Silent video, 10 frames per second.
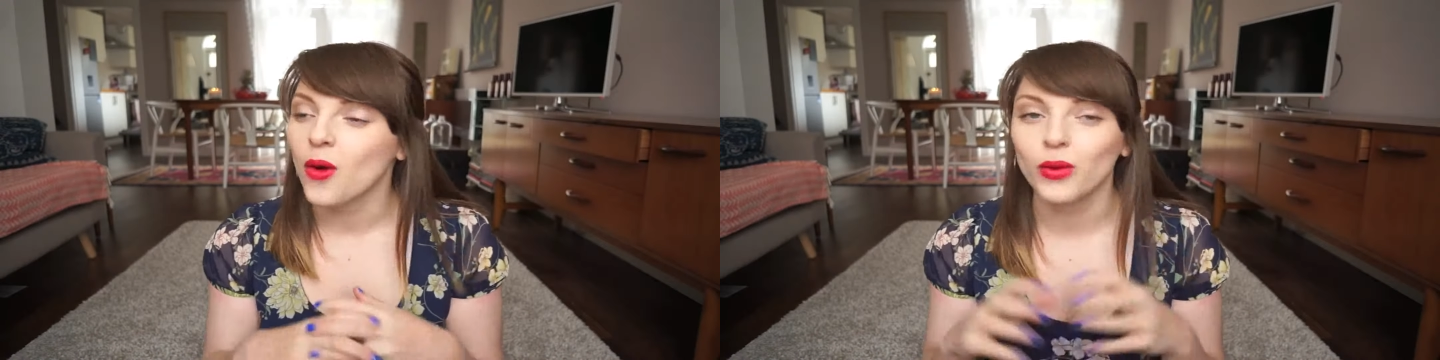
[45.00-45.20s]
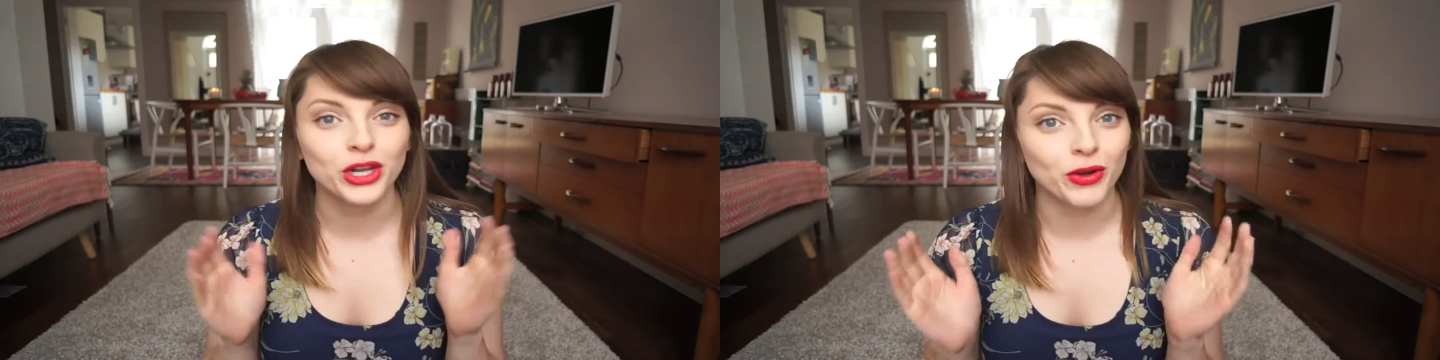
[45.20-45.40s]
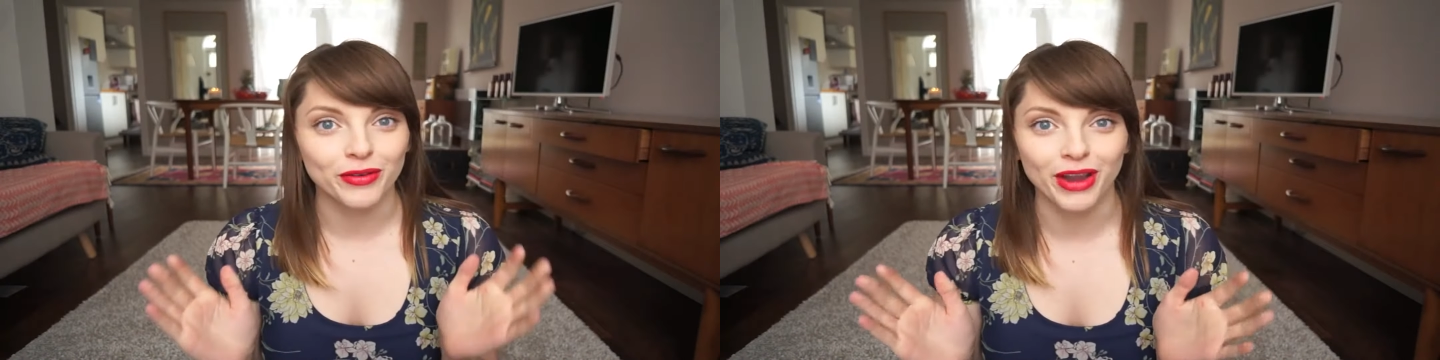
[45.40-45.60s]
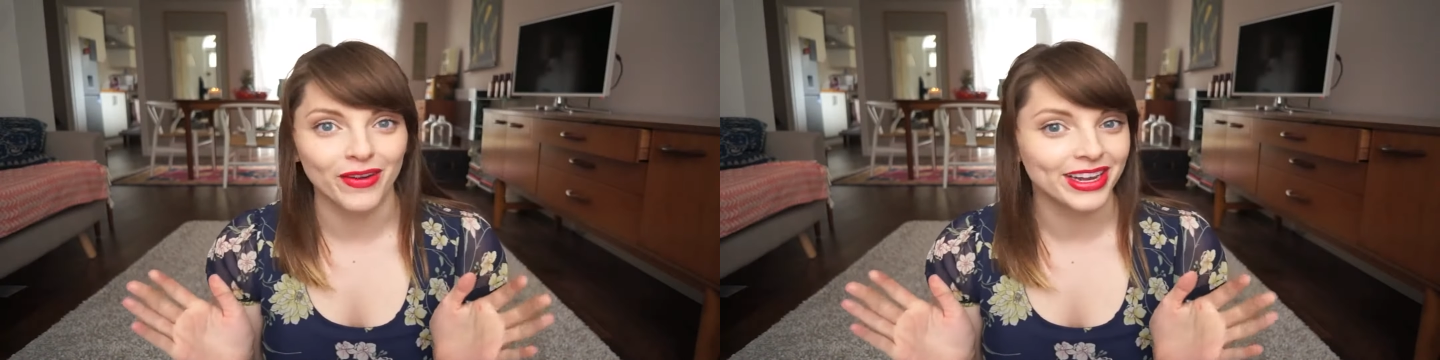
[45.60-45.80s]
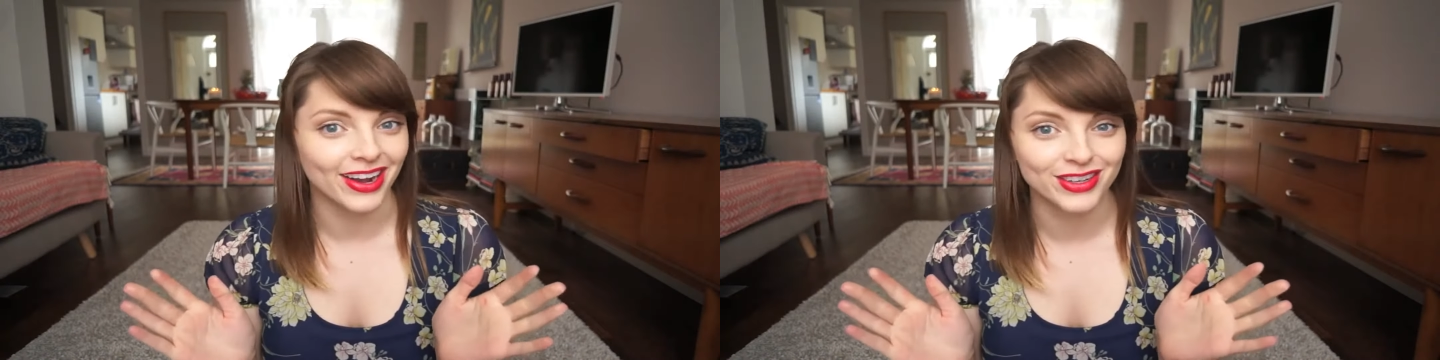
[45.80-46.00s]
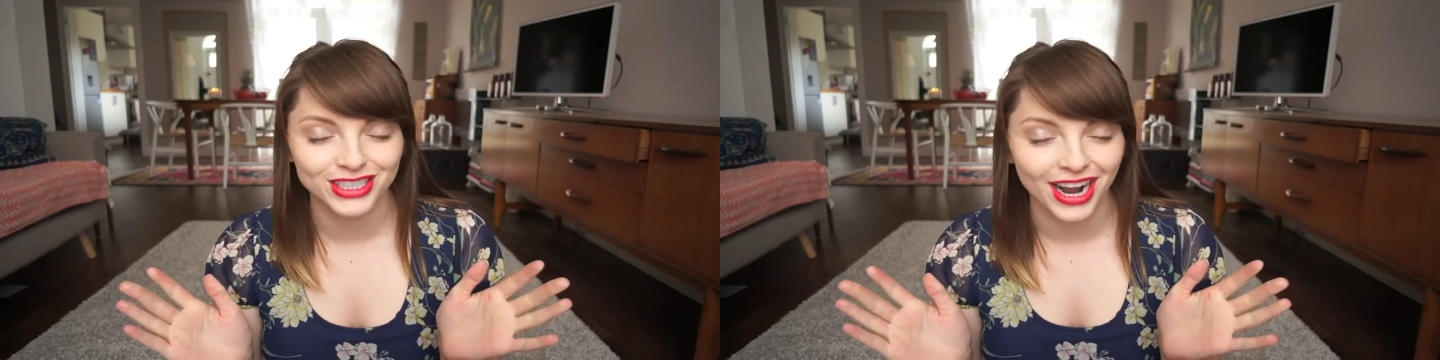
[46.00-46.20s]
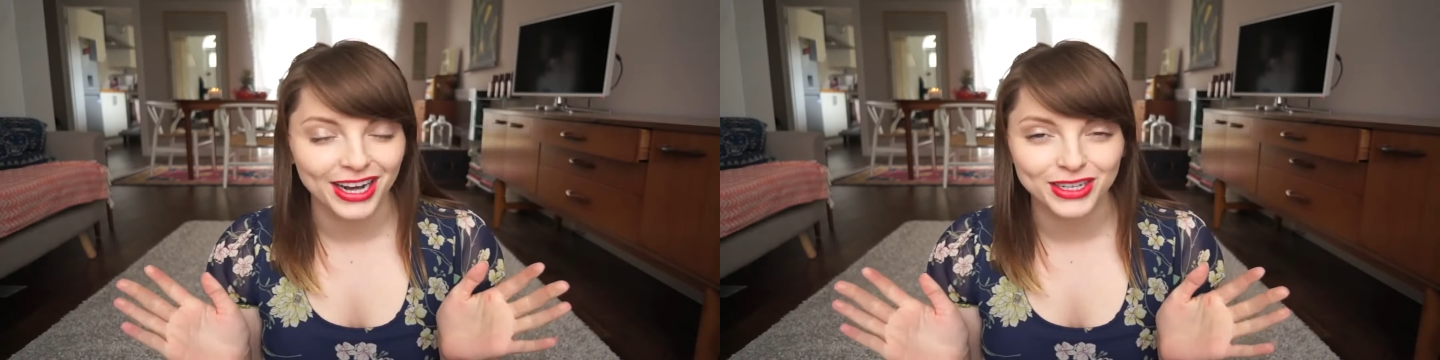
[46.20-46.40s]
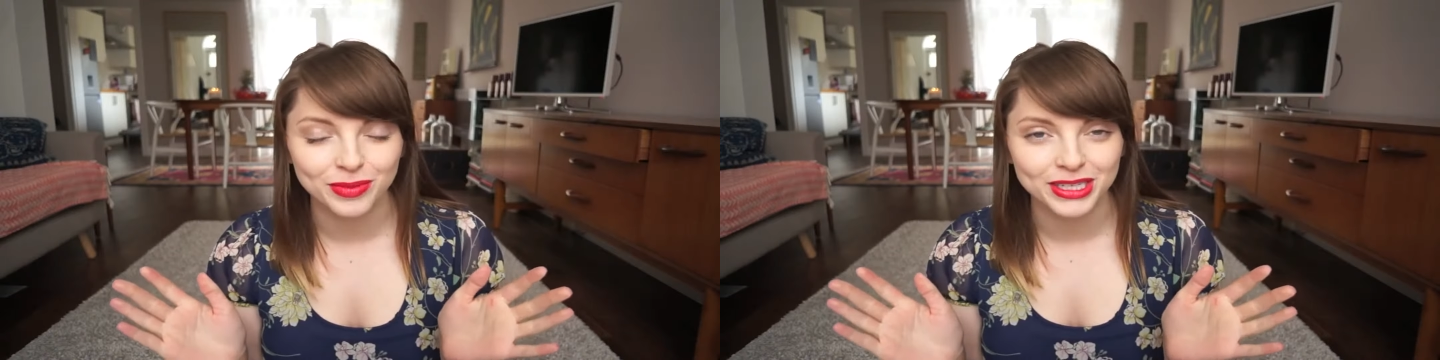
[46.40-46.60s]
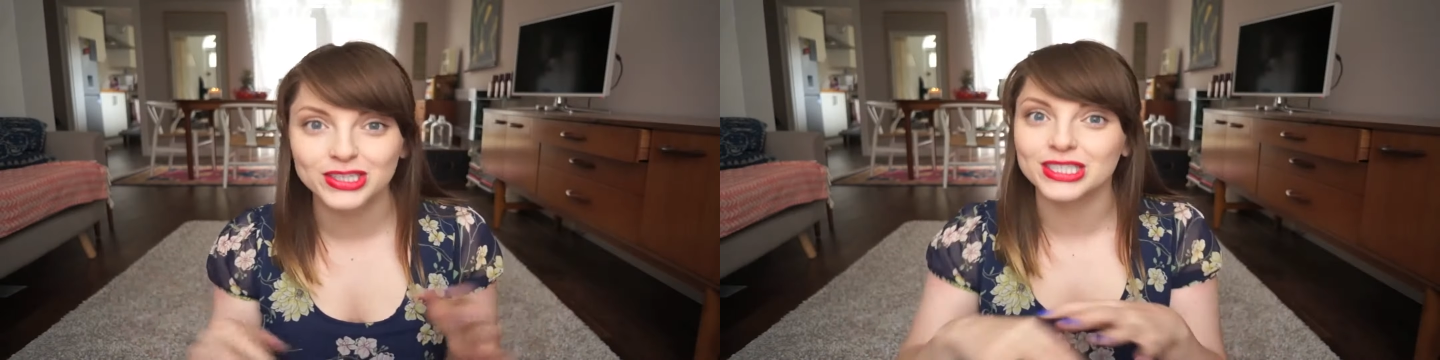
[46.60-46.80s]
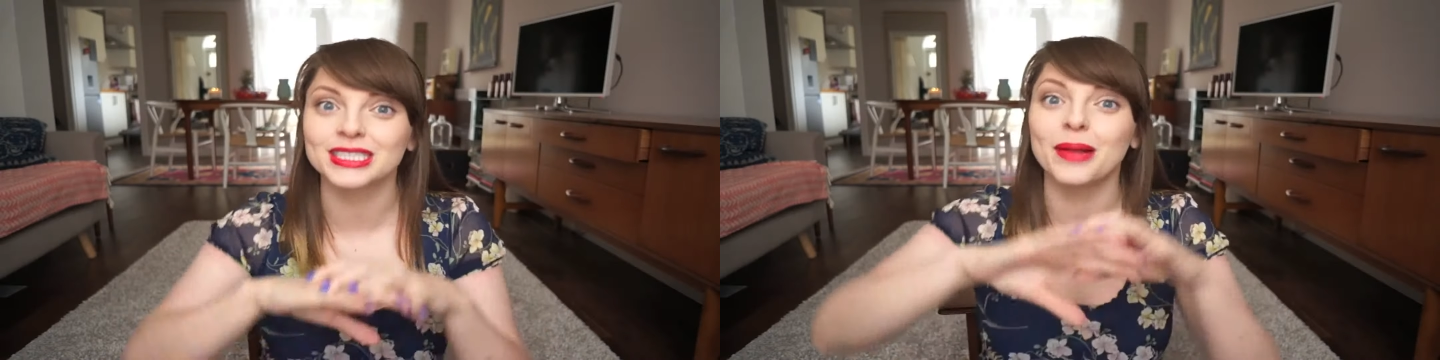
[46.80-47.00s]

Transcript: when you were a very young child, but there's